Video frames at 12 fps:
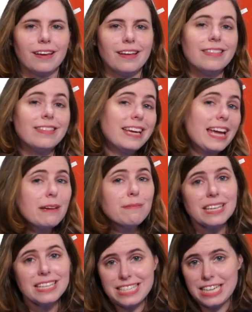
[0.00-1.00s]
The game
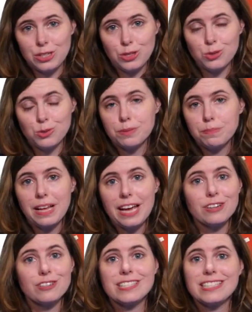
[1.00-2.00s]
continues with
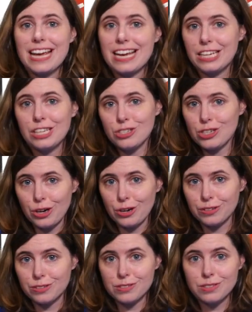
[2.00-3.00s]
players taking
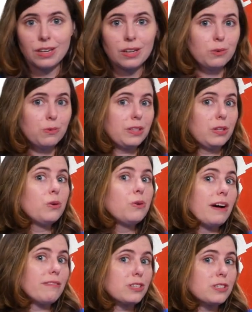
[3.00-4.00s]
turns with
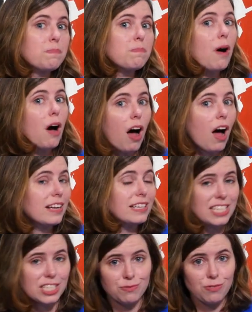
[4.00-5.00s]
whoever's pawn
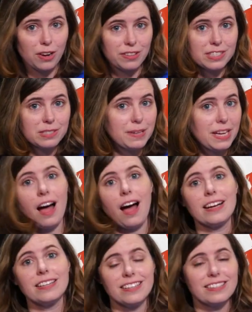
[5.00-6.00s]
is farthest
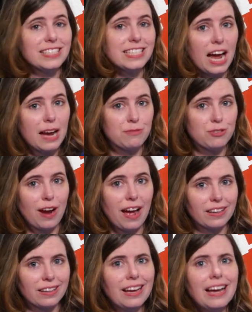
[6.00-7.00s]
behind on the time
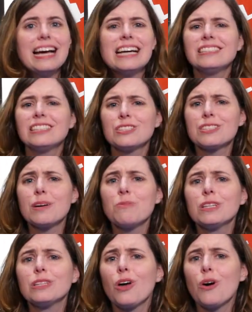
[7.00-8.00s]
track until
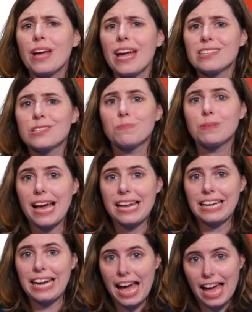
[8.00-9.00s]
someone locates
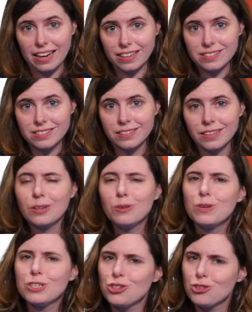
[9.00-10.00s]
planet X,
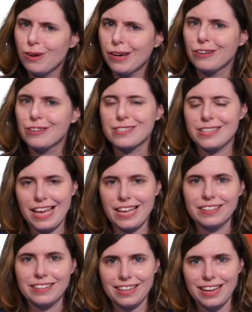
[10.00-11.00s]
which triggers the end
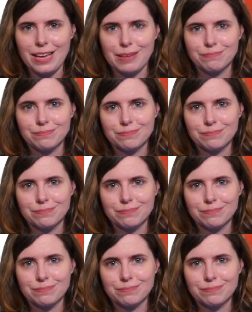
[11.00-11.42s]
of the game.